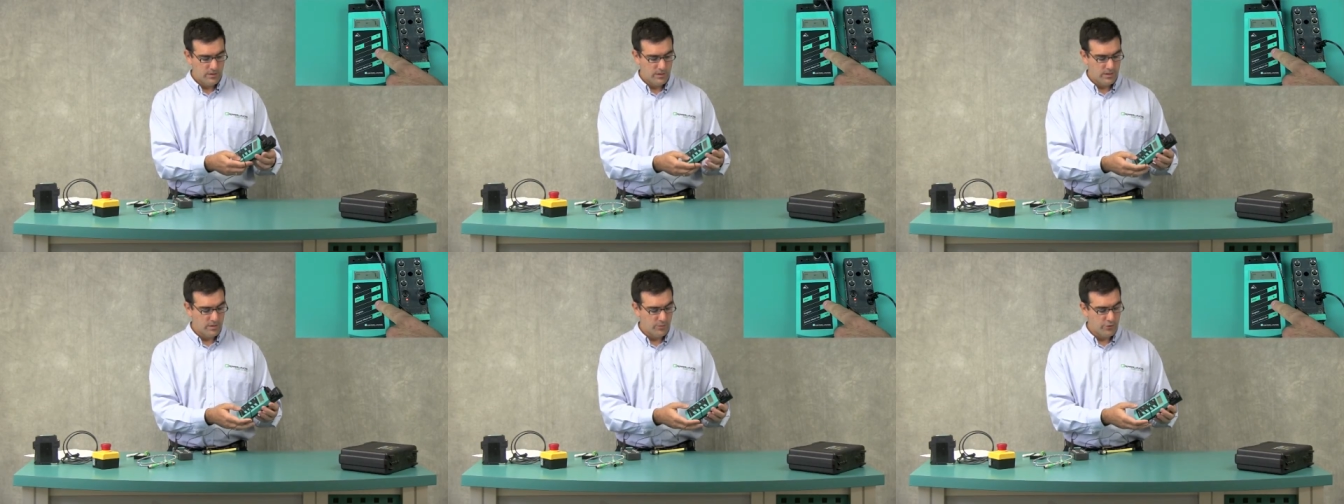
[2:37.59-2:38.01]

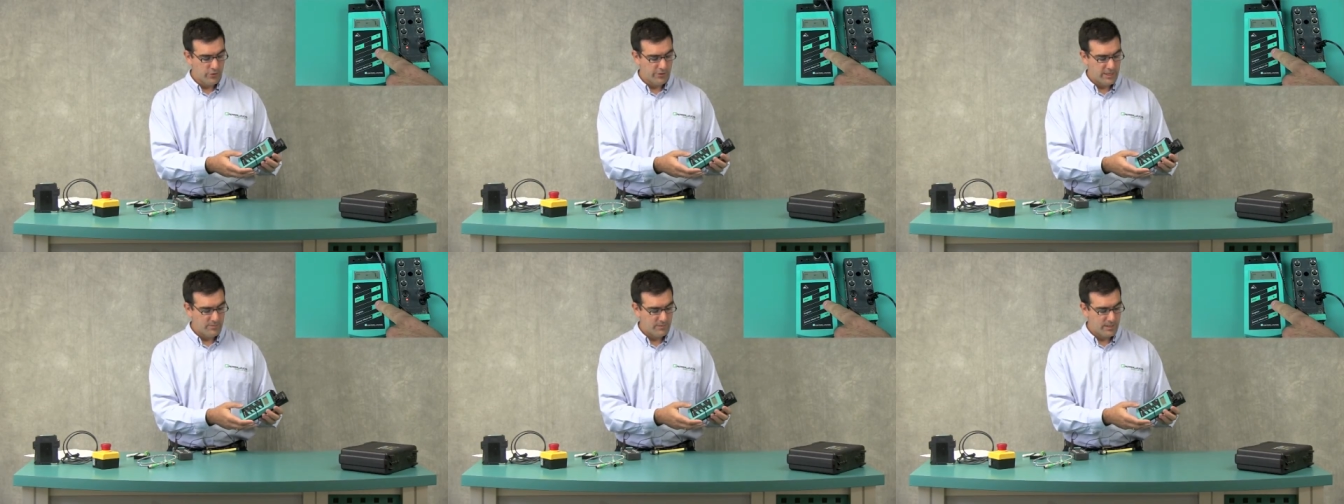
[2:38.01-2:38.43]
Hit the
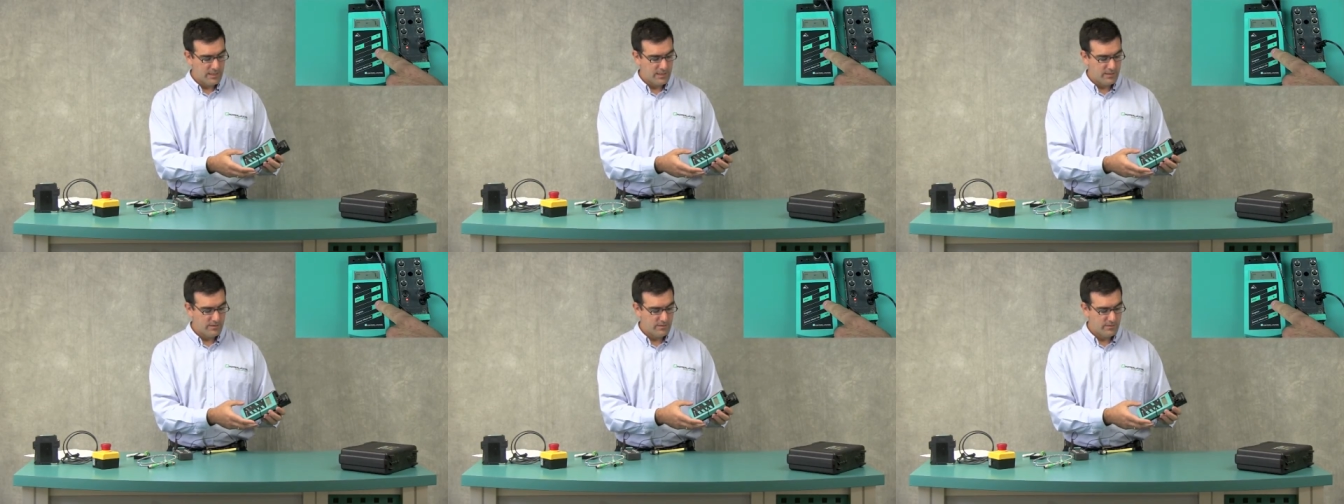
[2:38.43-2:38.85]
program
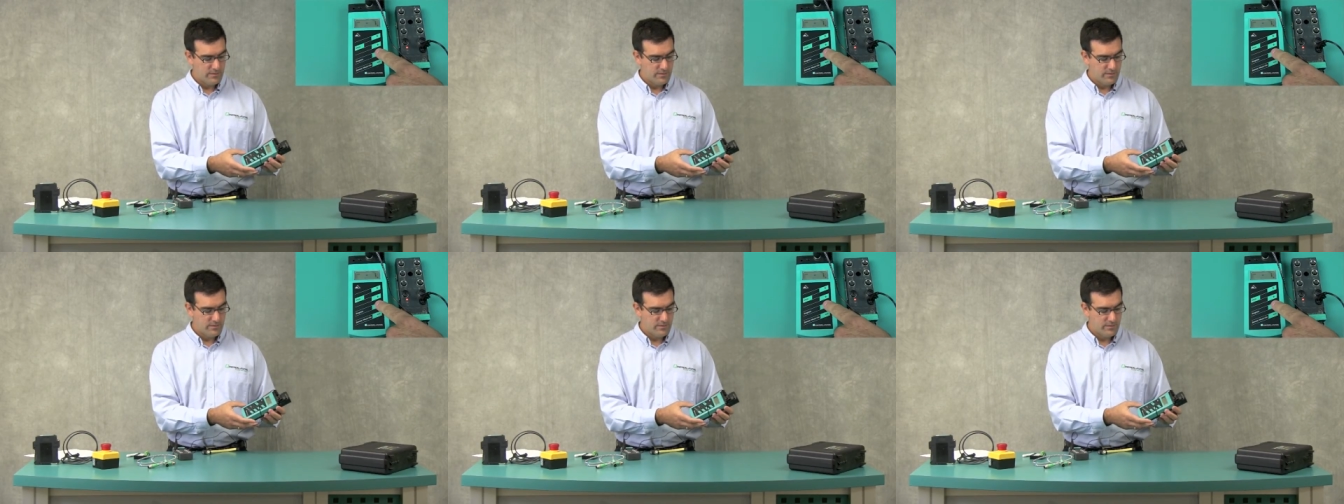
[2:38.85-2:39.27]
key
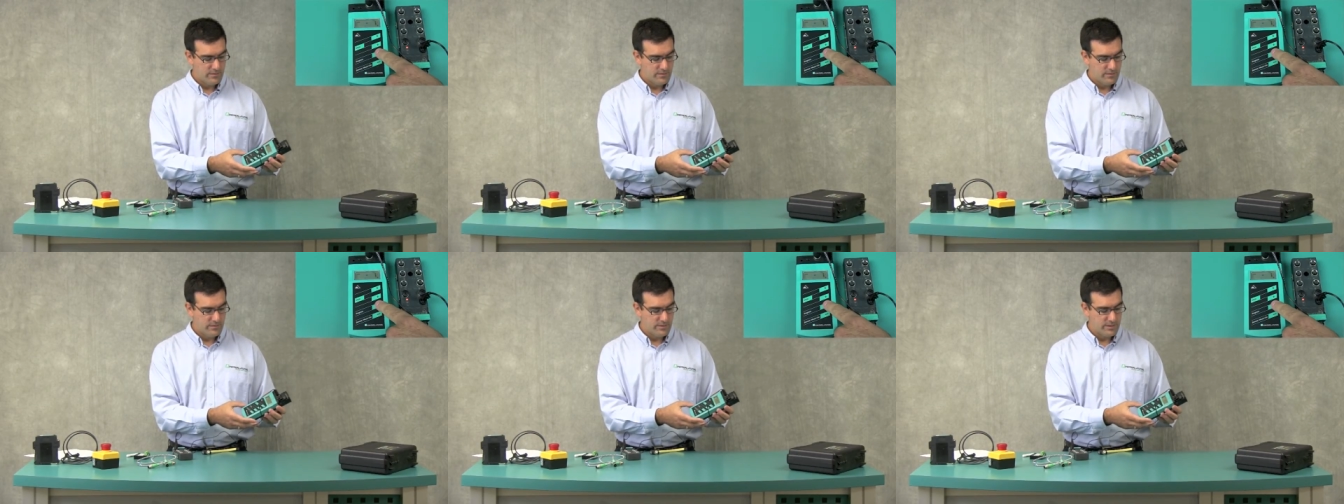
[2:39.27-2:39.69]

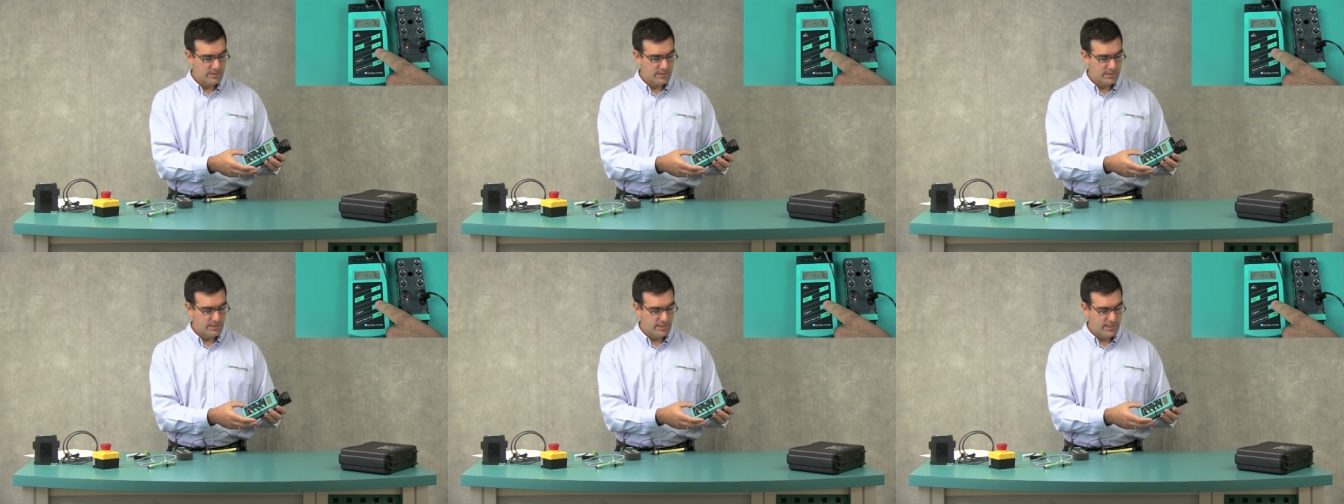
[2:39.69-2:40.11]
to
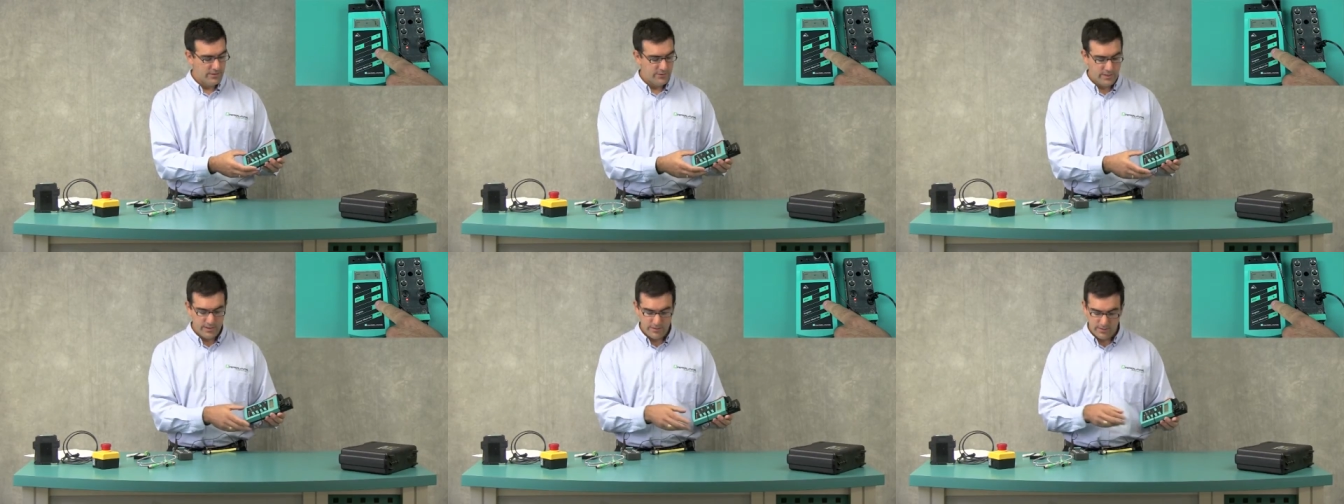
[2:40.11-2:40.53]
set the
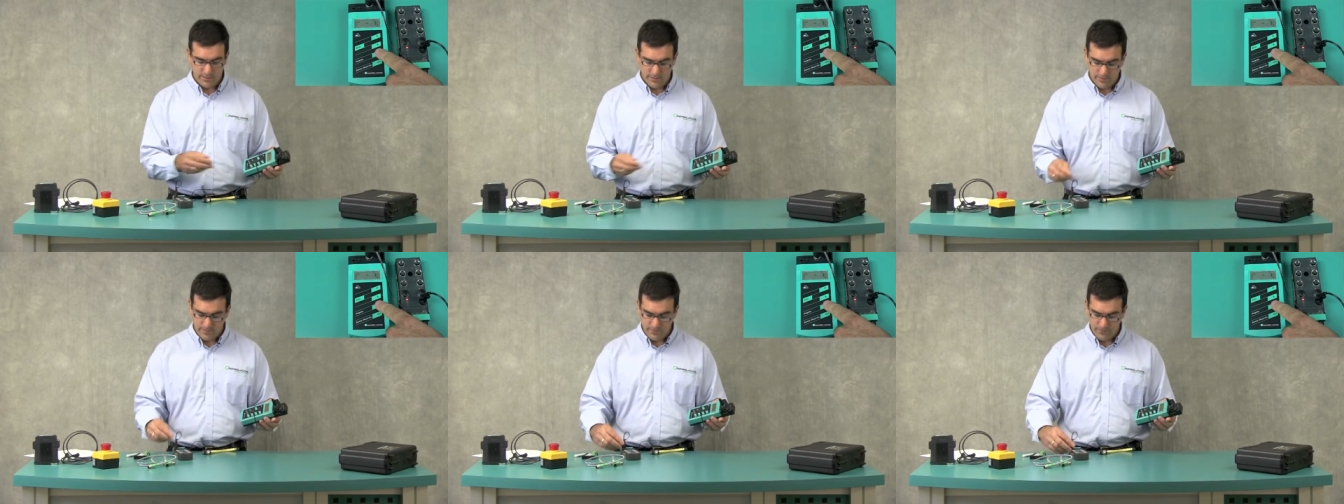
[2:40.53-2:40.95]
address,